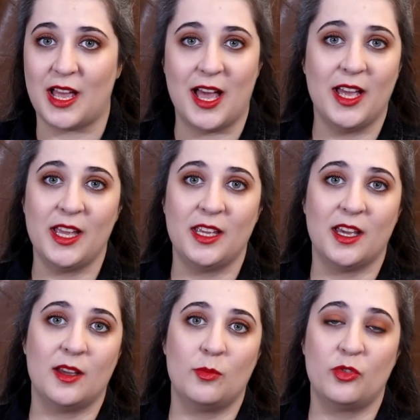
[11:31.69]
I
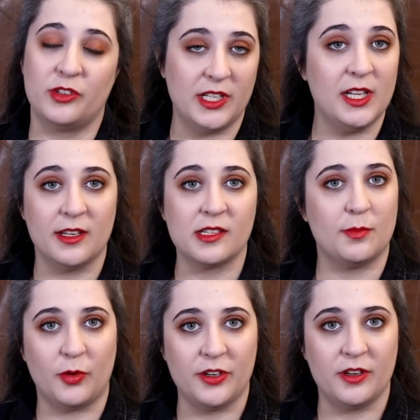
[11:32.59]
am routinely
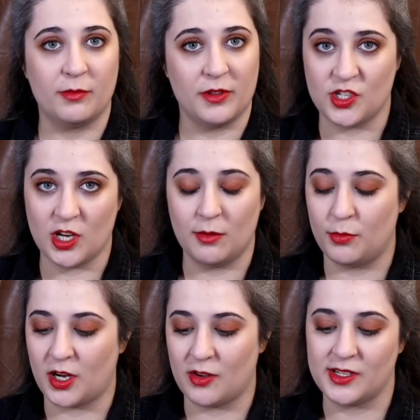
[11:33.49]
disappointed with German
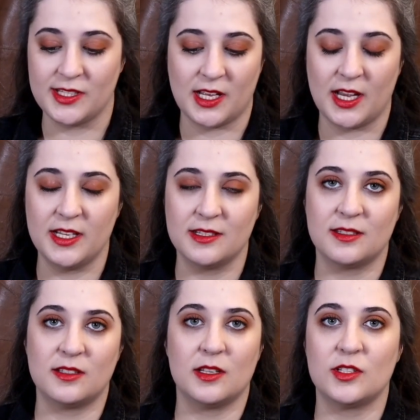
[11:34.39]
book cover
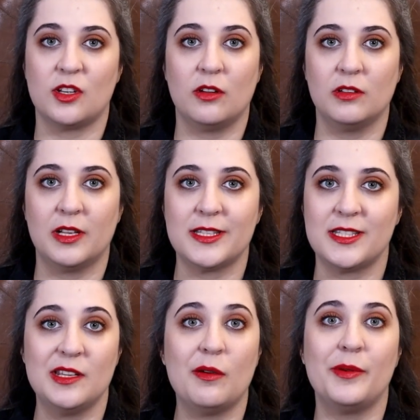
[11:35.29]
designs, so let's
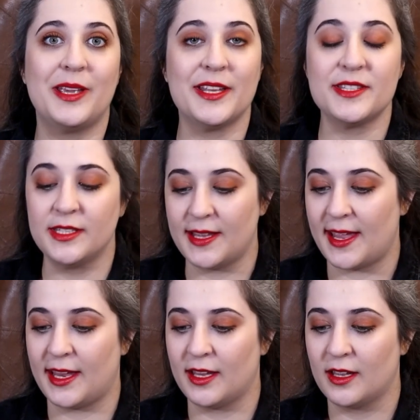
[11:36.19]
see what we get
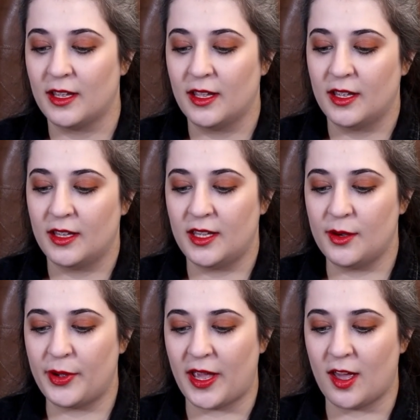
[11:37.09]
today.
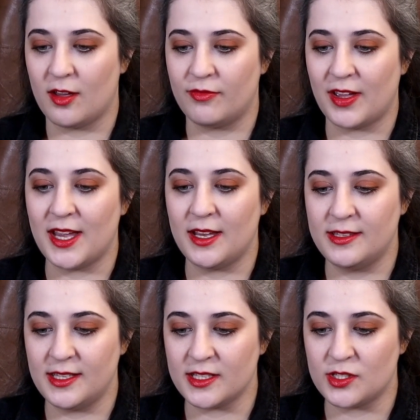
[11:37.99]
Here we have
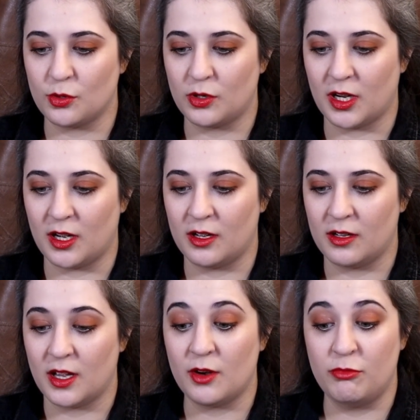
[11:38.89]
a
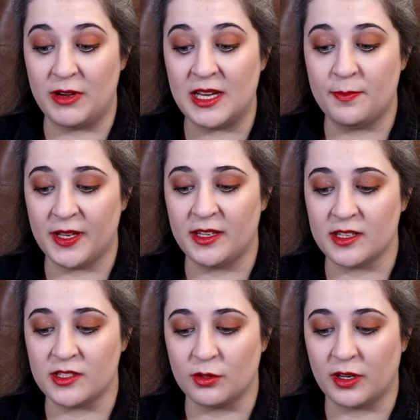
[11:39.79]
deerstalker, a really big
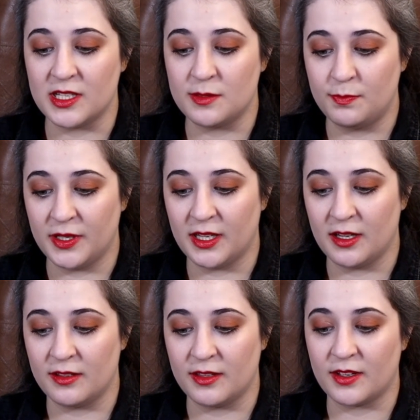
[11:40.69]
deerstalker. It's
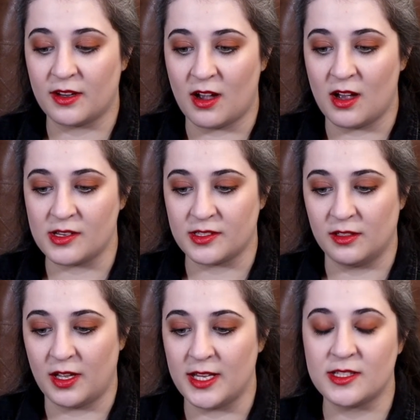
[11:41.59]
bigger than the
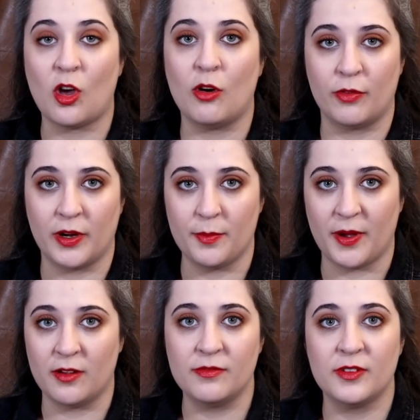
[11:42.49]
castle it's hovering
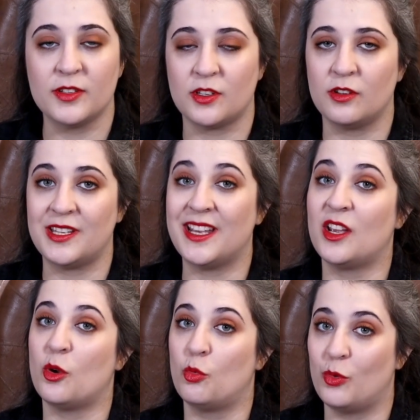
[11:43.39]
above, so take
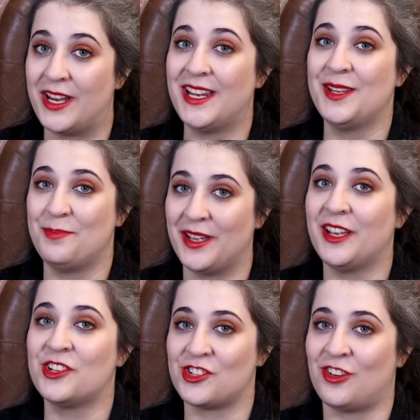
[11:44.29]
a really
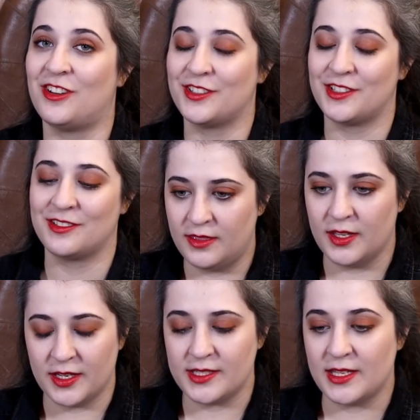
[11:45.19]
big shot.
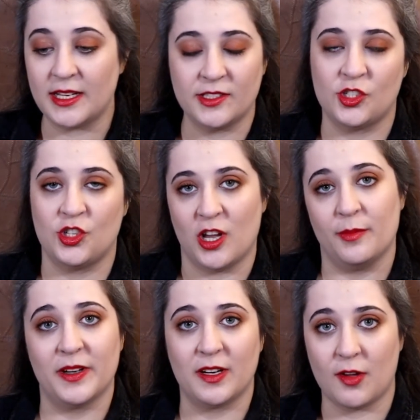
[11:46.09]
This next
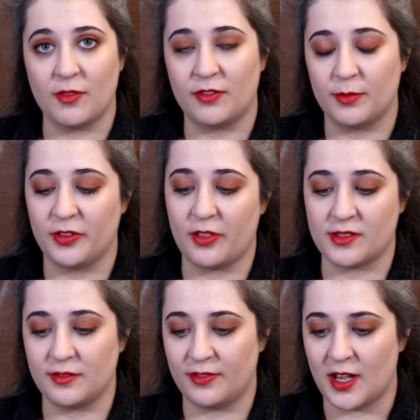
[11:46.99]
German cover from
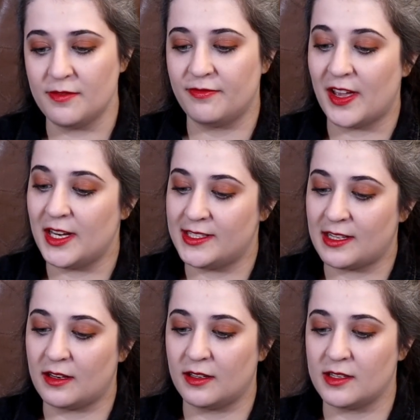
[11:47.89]
2005, fairly
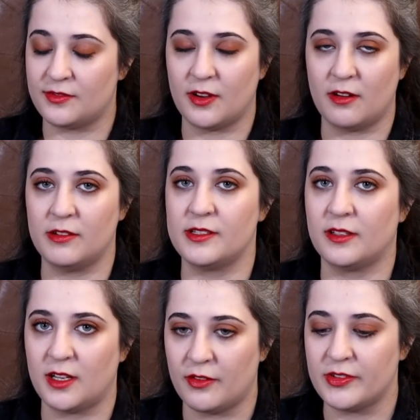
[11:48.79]
standard as far as
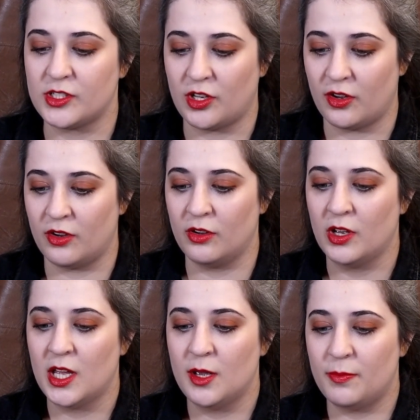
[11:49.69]
covers go,
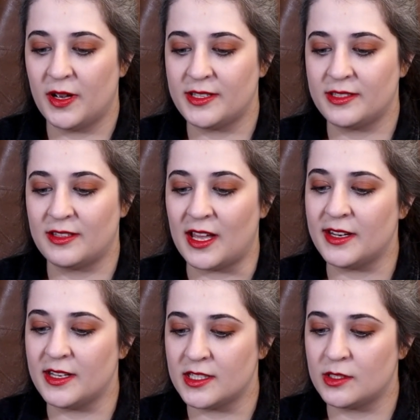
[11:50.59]
but
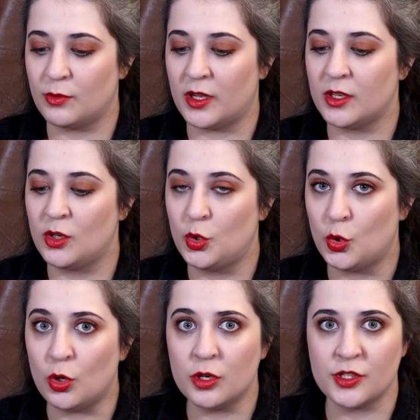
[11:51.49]
that is one
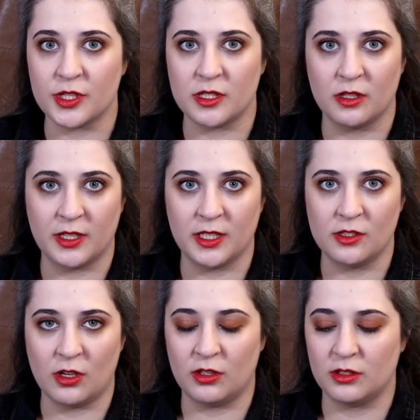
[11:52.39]
gorgeous looking
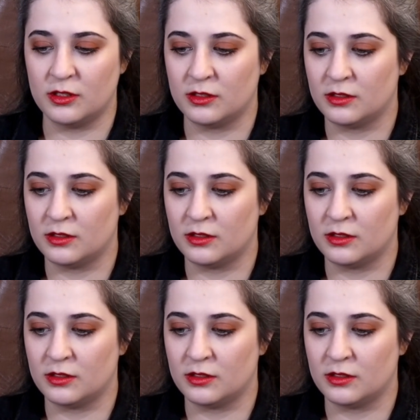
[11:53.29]
dog.